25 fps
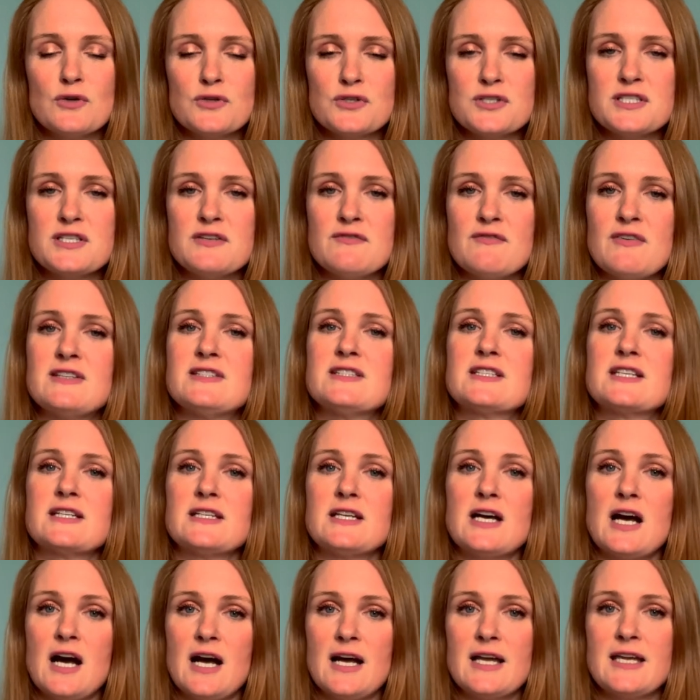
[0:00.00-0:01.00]
not just investing in
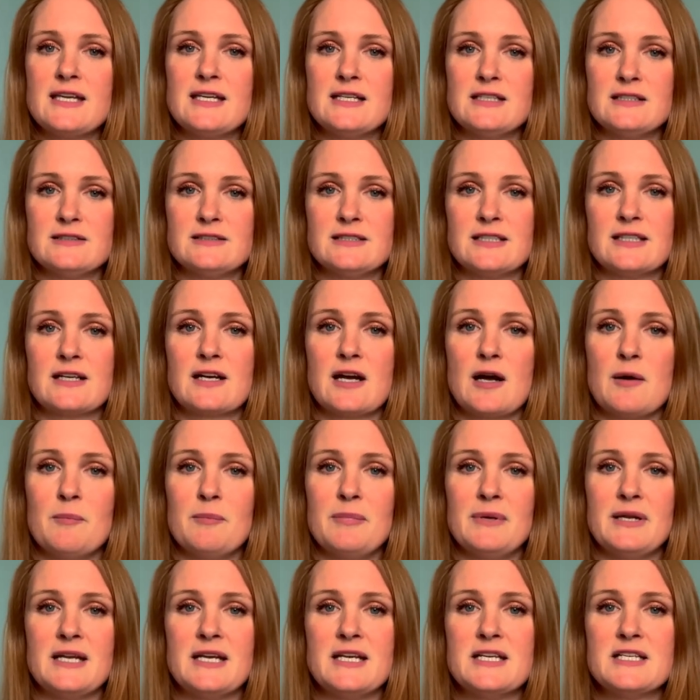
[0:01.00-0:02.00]
high yielding
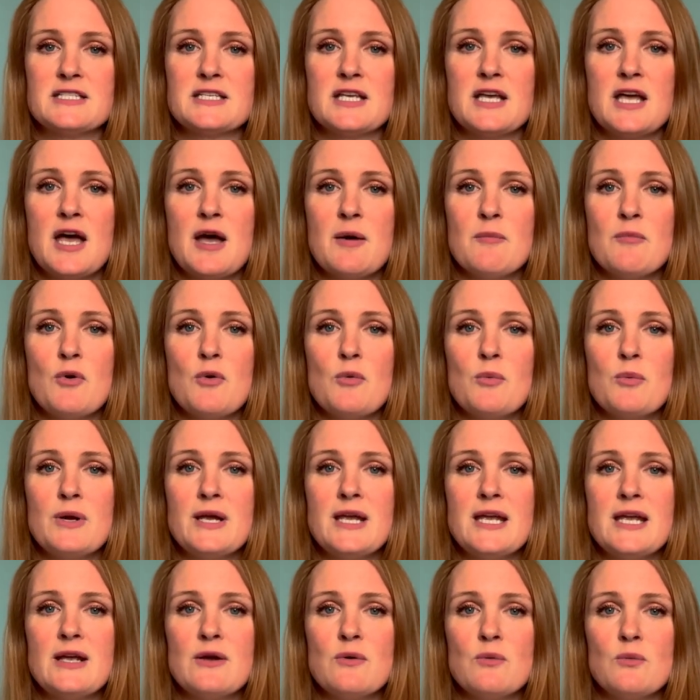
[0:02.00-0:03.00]
companies, but
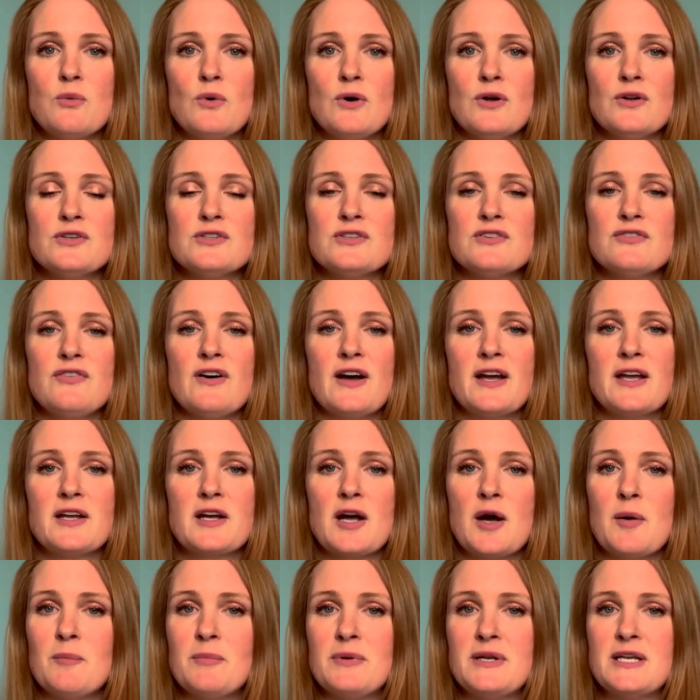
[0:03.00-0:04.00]
we want to find
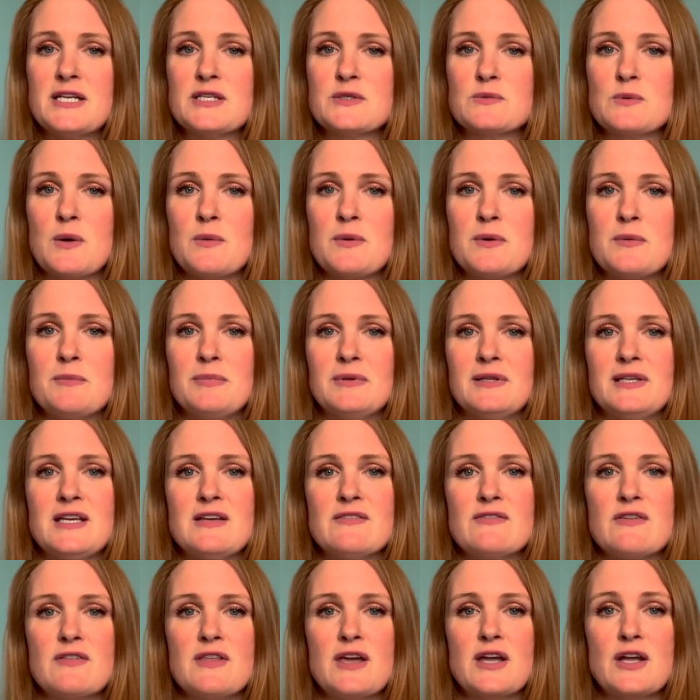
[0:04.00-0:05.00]
companies where we
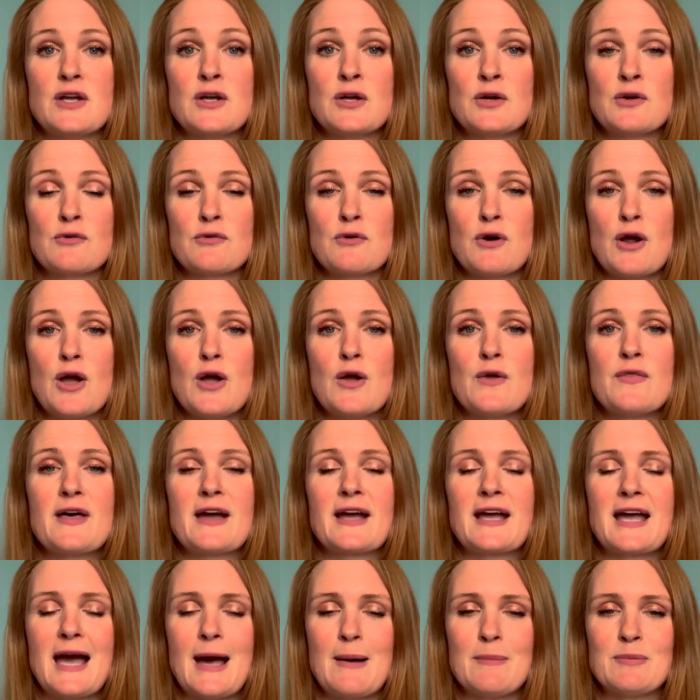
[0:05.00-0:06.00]
believe that they can grow
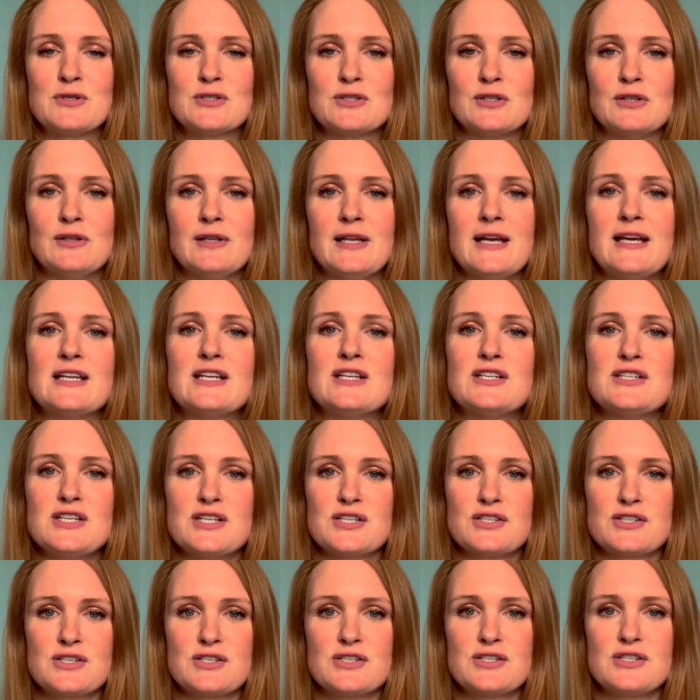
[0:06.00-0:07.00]
their capital in
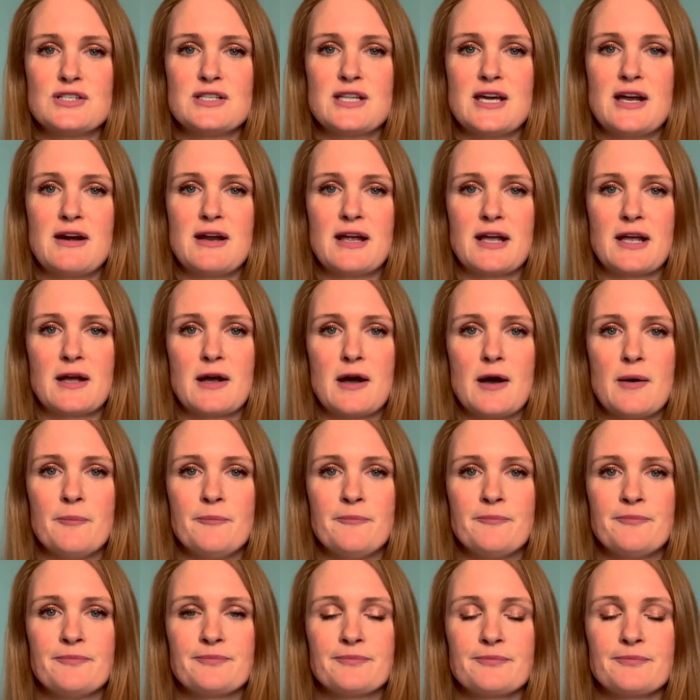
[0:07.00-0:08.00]
addition to their income.